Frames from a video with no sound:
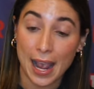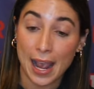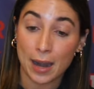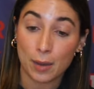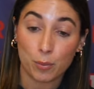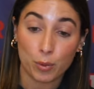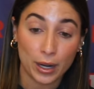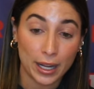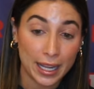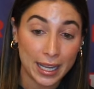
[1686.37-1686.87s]
and
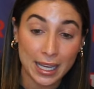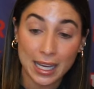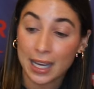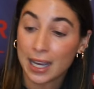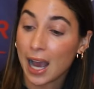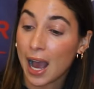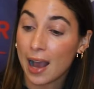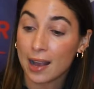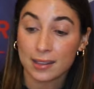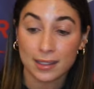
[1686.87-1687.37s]
bringing in
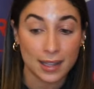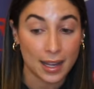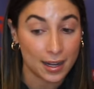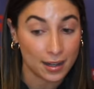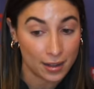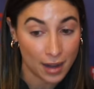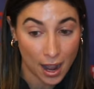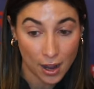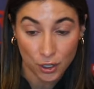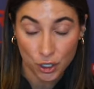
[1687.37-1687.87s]
guys like
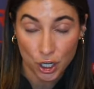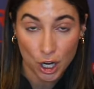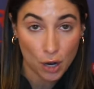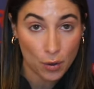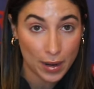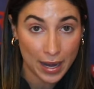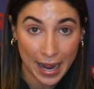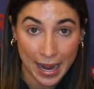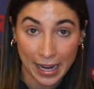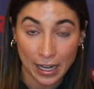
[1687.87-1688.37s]
Nacho
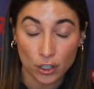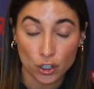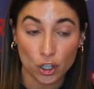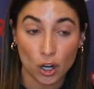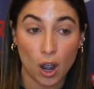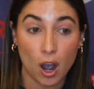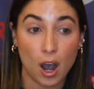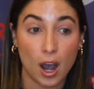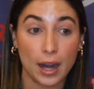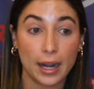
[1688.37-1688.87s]
and
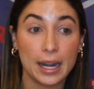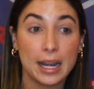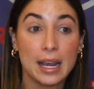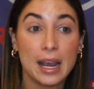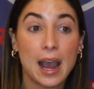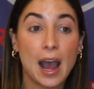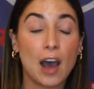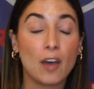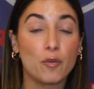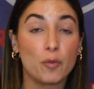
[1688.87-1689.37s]
A'Shawn
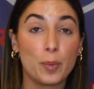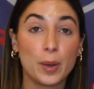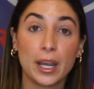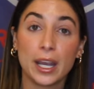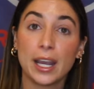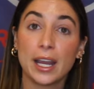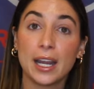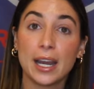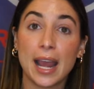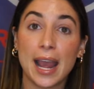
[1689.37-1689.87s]
have
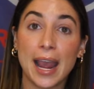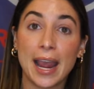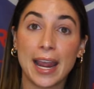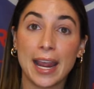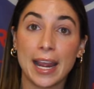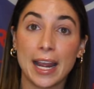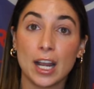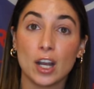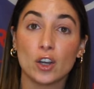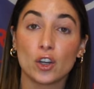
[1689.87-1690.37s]
been
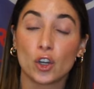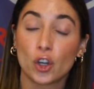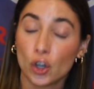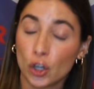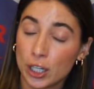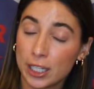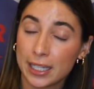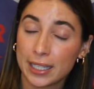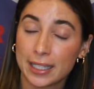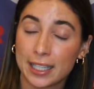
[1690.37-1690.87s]
a
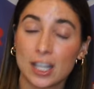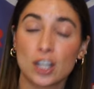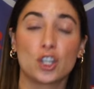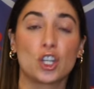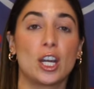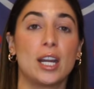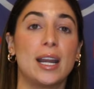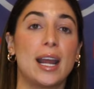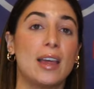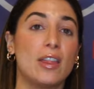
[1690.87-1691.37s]
good
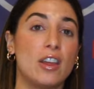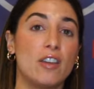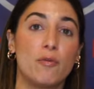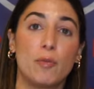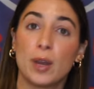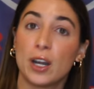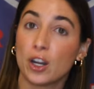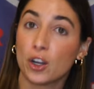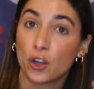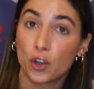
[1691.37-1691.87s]
decision, and they've
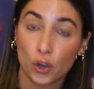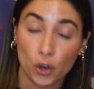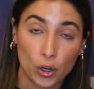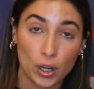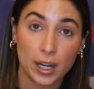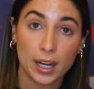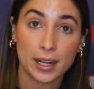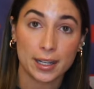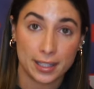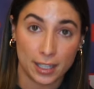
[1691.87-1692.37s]
been a
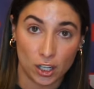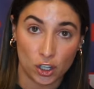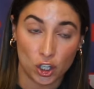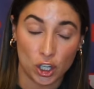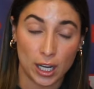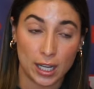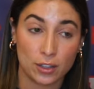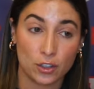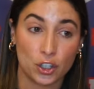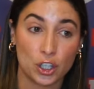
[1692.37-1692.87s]
good addition.